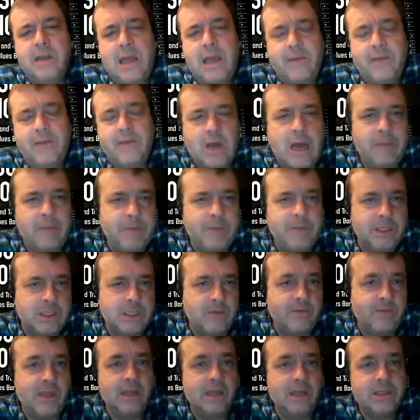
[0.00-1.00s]
and I have copies
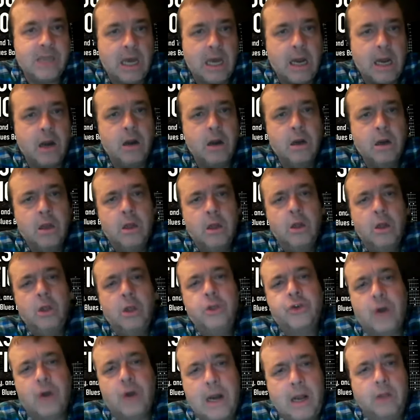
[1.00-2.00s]
of the entire
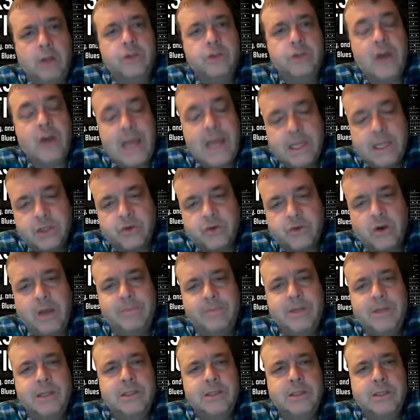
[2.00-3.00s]
trial
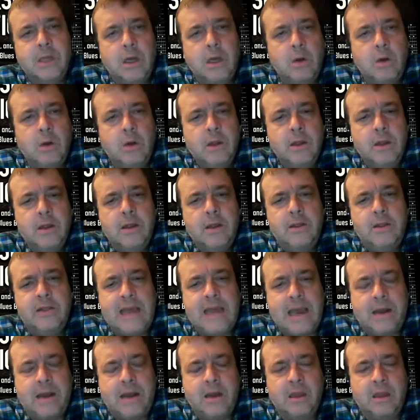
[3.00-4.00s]
transcript and so
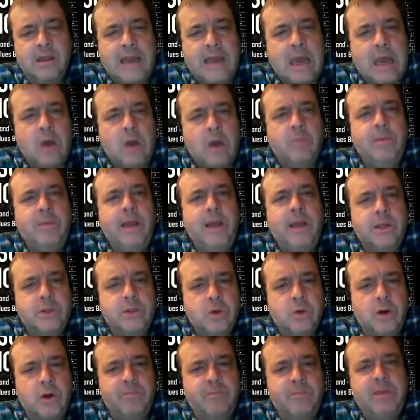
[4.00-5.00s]
that allowed me to
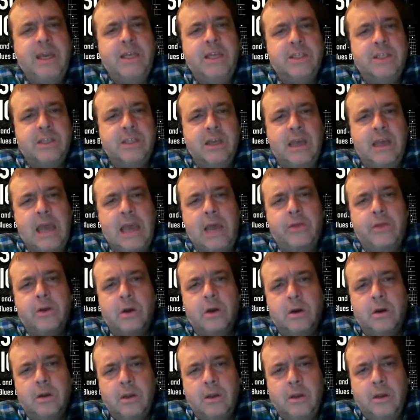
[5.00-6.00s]
sort of piece
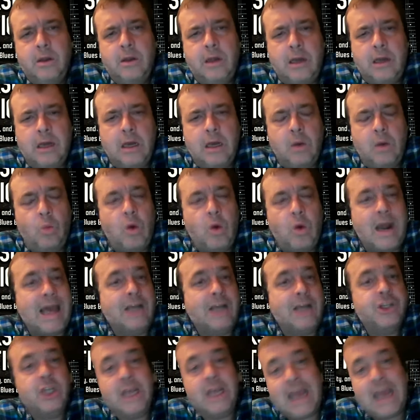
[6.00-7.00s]
together uh, what
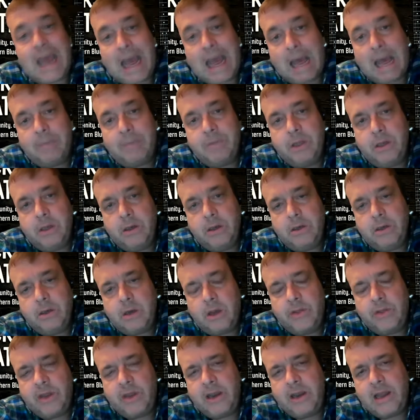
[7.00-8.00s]
actually happened
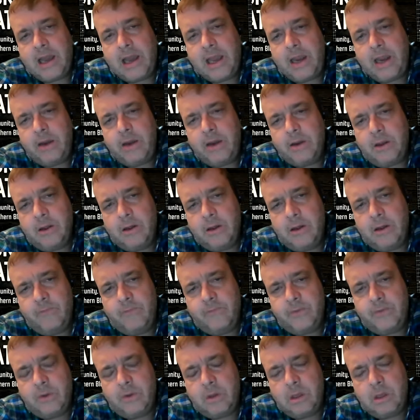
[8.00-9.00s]
on the night of
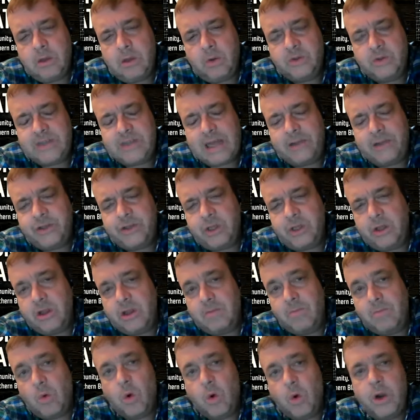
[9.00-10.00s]
uh, it was actually
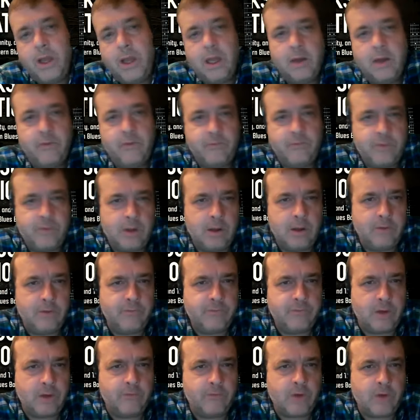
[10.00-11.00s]
the morning of of
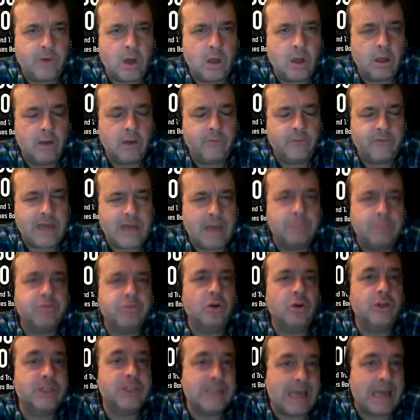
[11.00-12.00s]
of, of
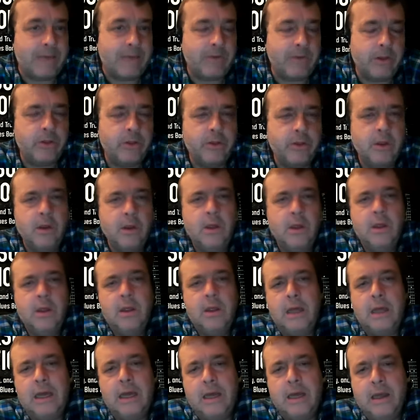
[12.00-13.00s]
April seventh,
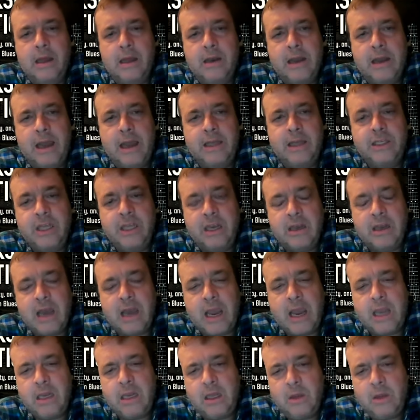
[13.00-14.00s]
uh, nineteen
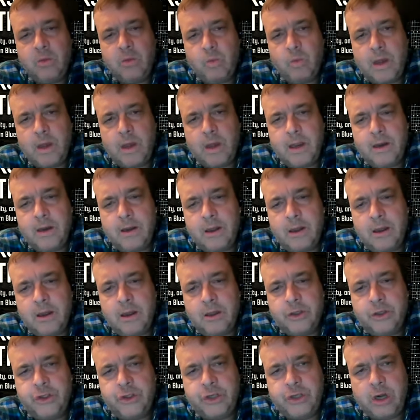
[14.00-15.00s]
ninety, when
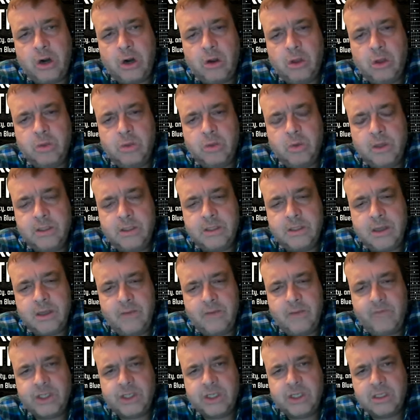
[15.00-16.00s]
uh, Gerald was uh,
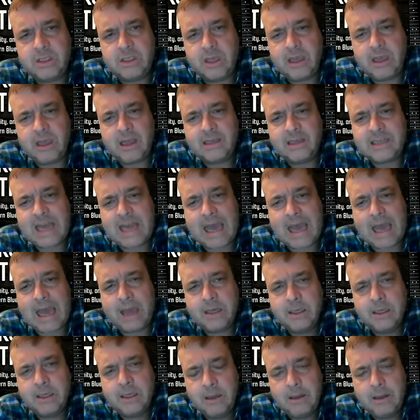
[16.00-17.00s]
viciously
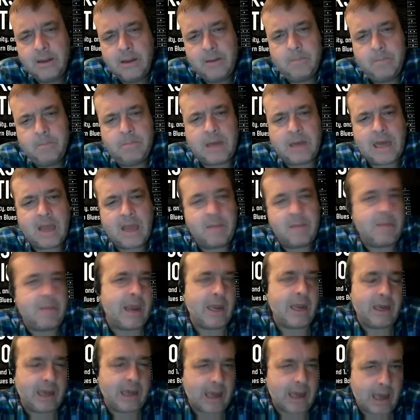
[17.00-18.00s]
attacked by a
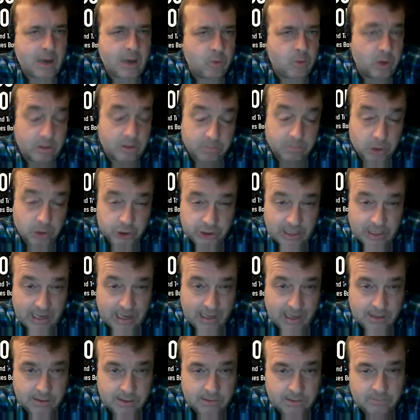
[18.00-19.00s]
maniac with a bush
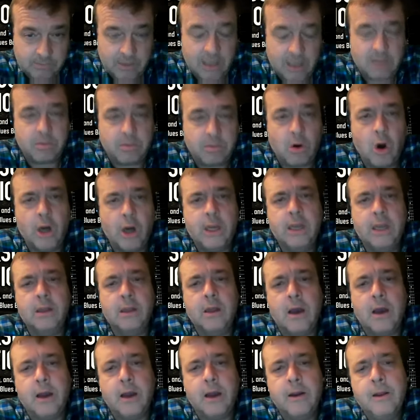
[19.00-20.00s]
axe in the parking
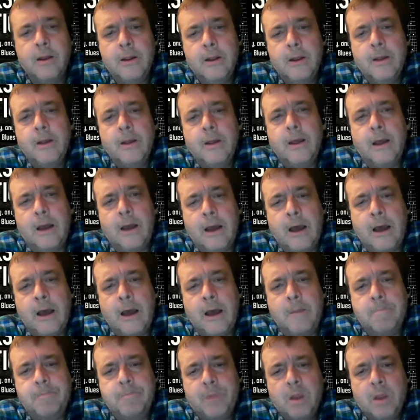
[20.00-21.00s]
lot.
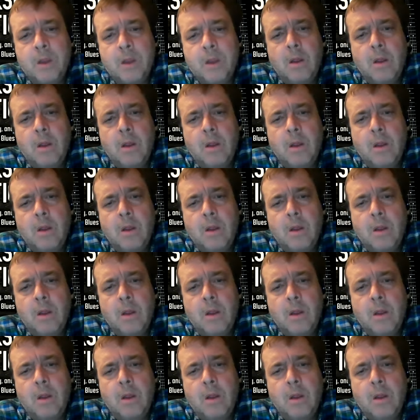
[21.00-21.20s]
Um,